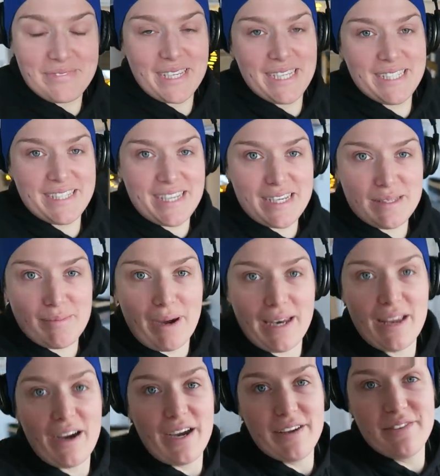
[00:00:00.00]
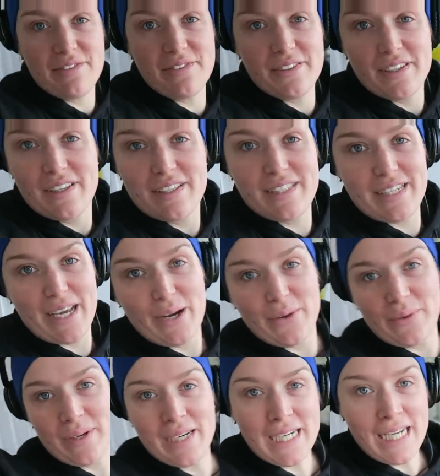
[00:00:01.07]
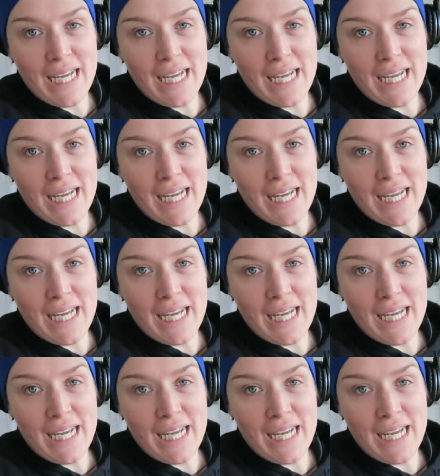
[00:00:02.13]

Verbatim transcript: This is my life still.